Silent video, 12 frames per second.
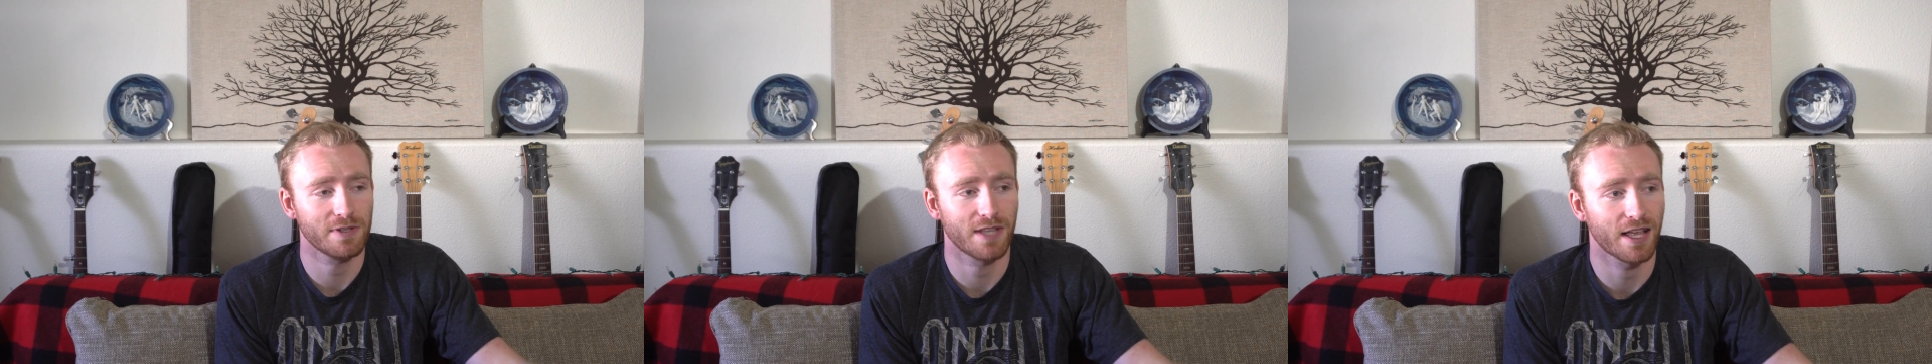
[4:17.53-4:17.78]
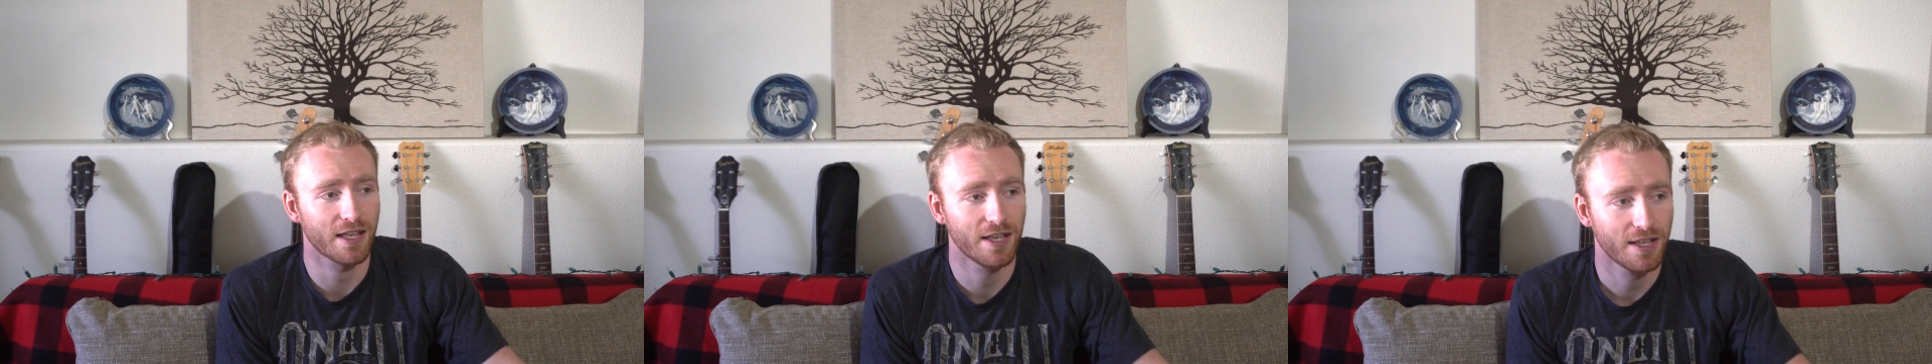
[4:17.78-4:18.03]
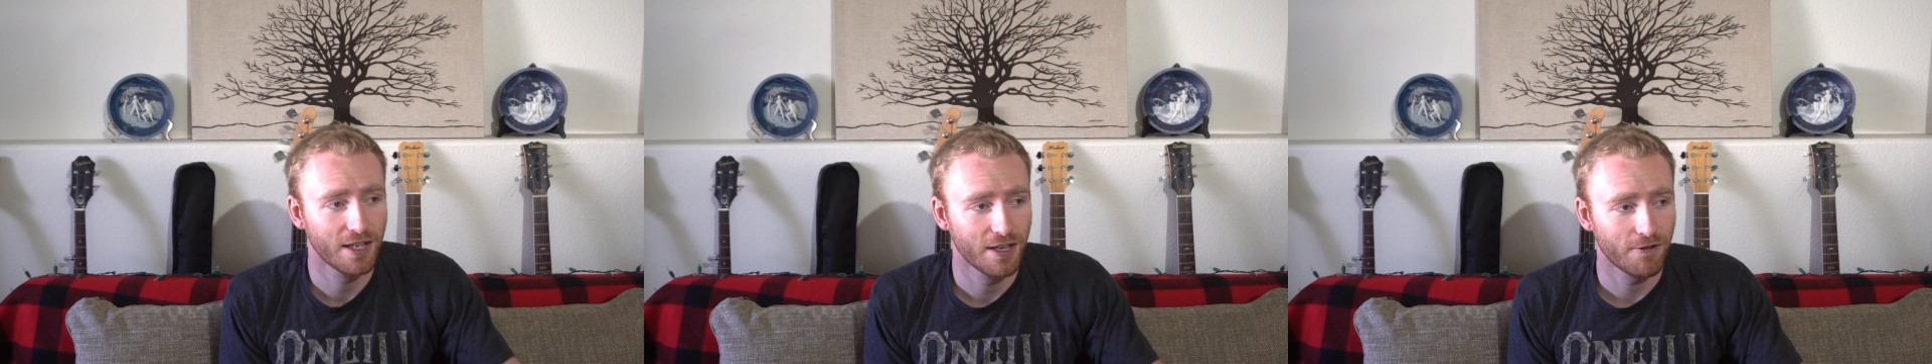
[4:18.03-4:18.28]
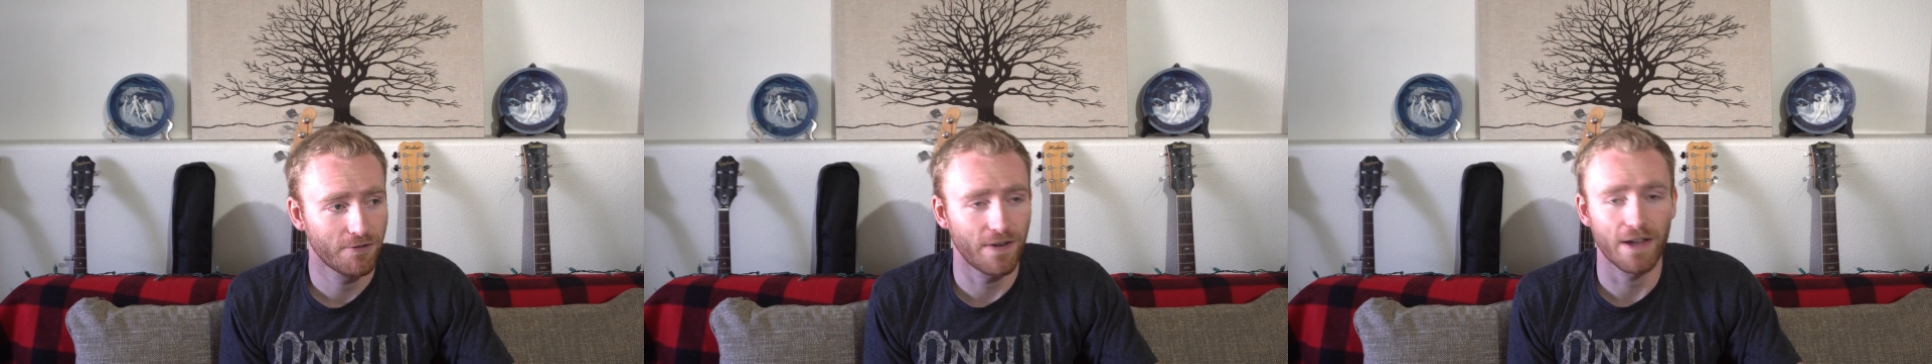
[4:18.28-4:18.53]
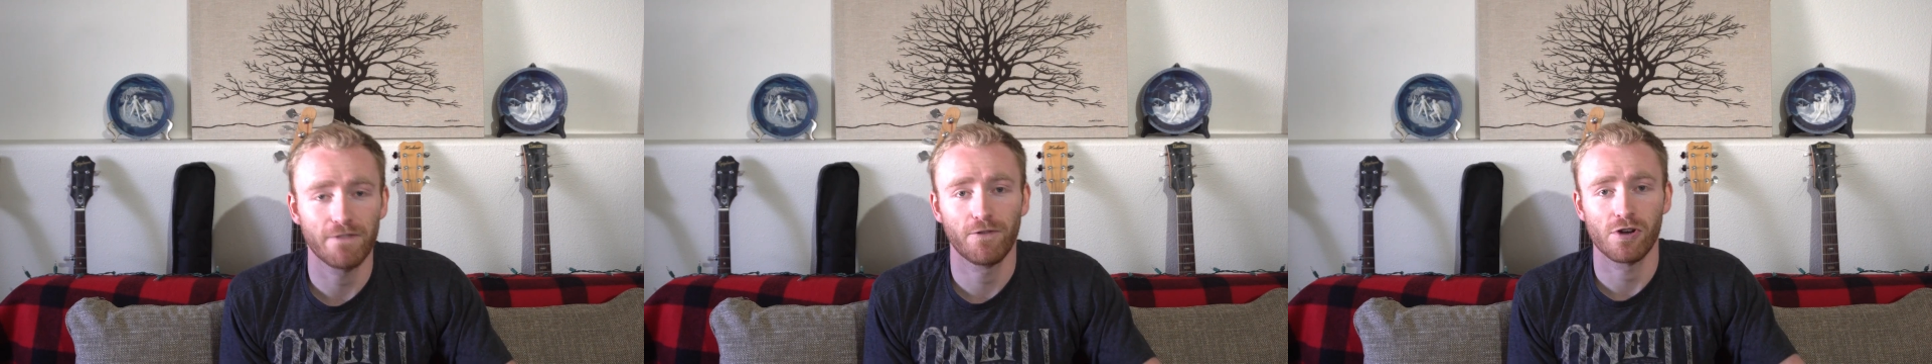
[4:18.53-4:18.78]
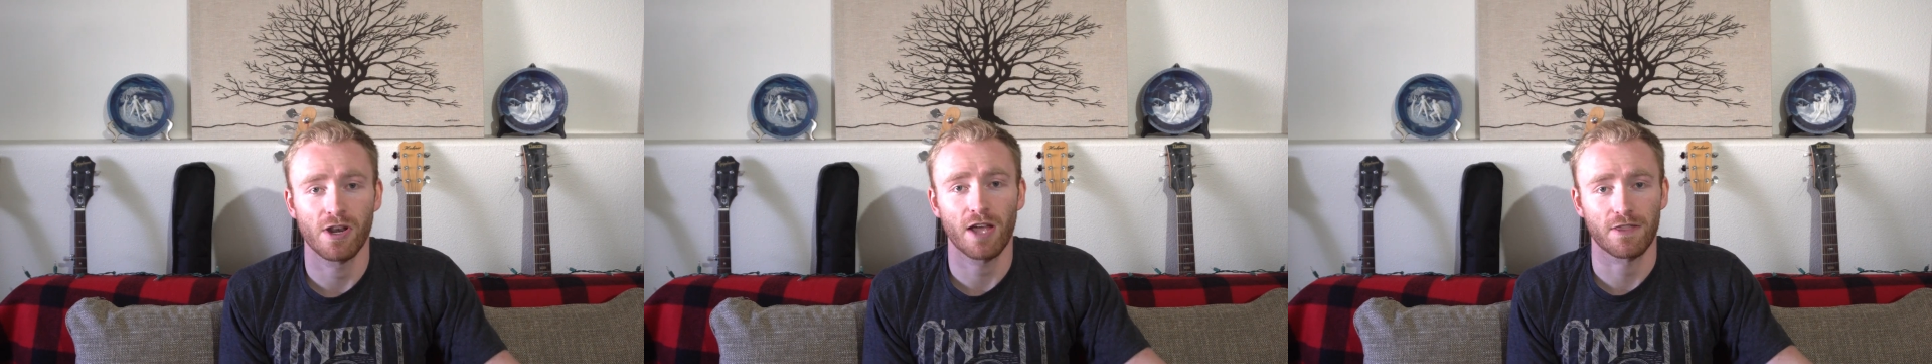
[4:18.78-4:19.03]

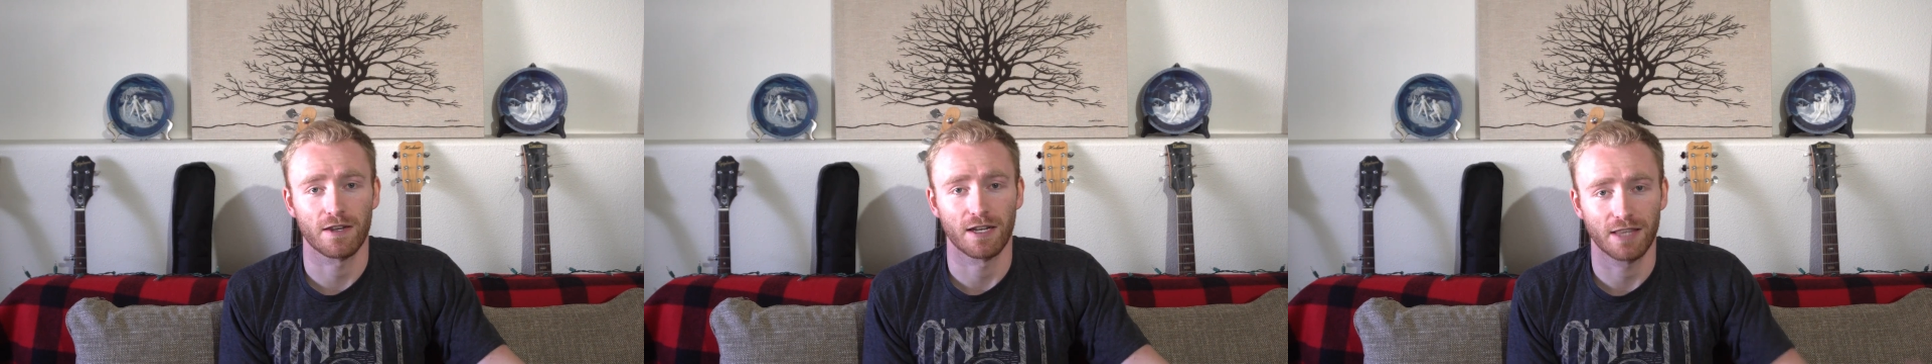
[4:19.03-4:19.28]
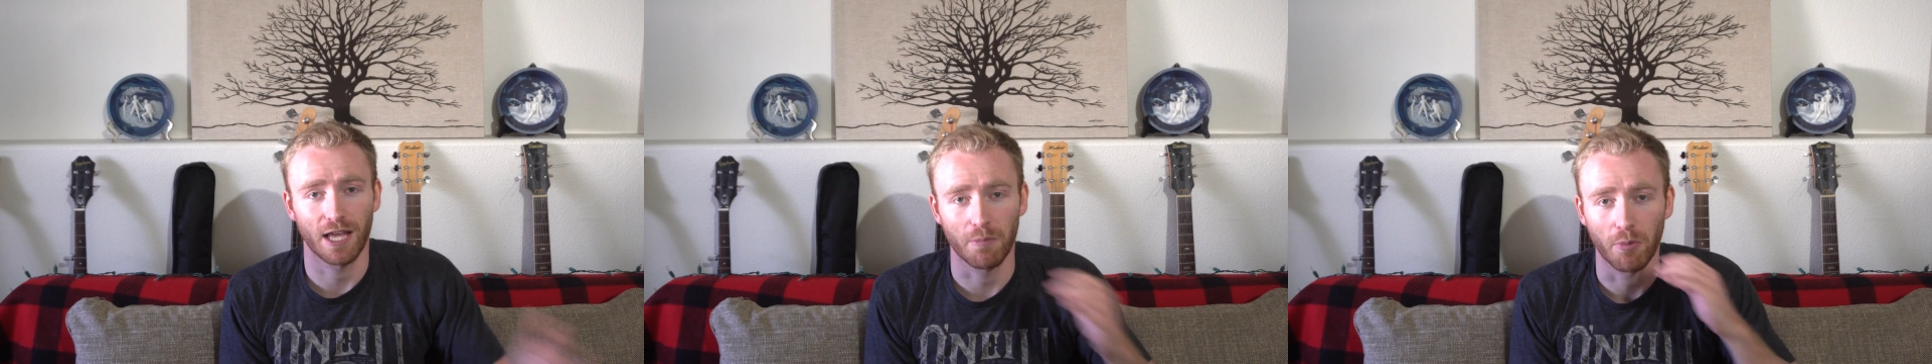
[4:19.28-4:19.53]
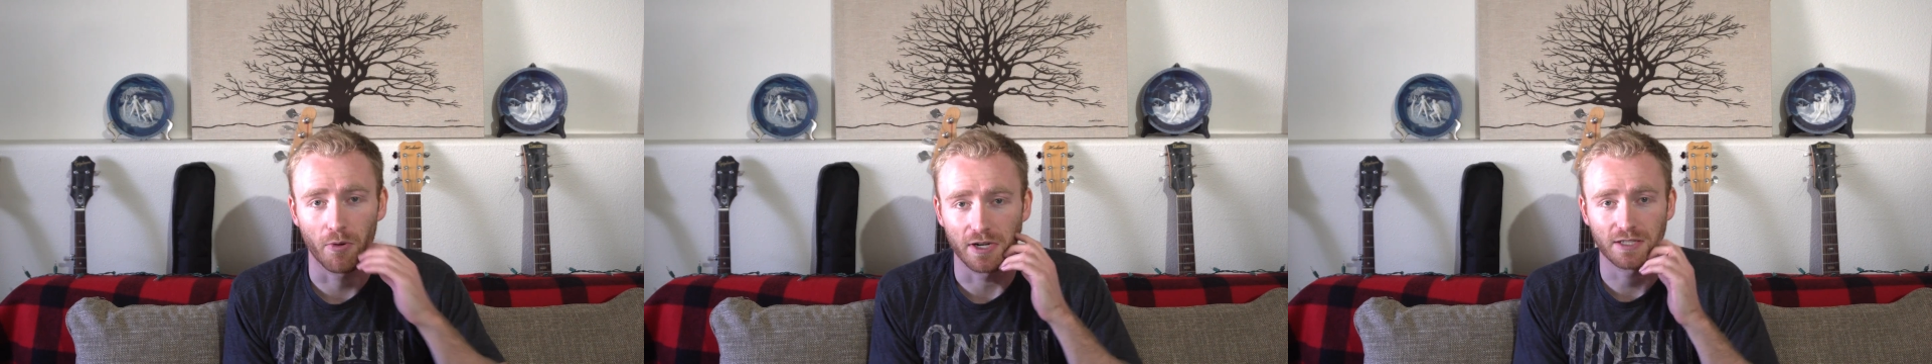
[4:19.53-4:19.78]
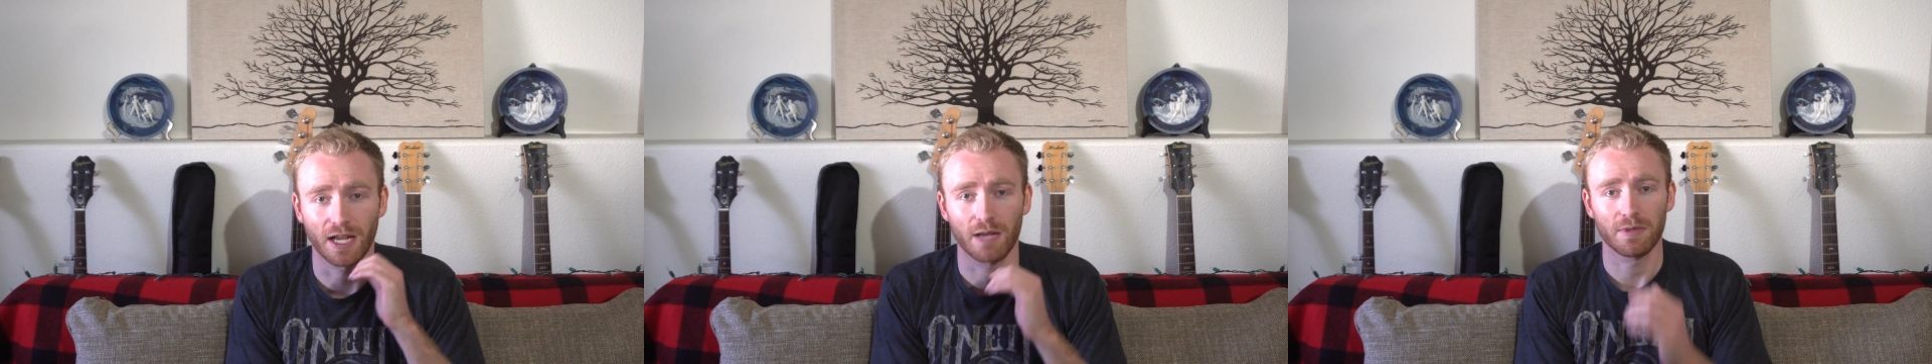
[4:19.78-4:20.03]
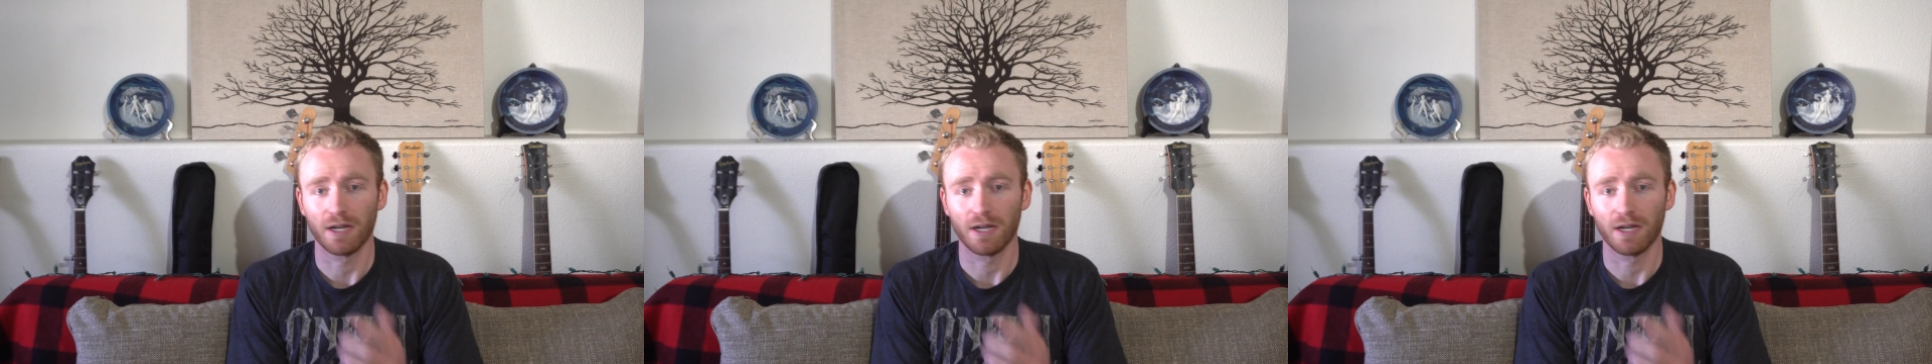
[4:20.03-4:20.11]
5'0" at that point in time,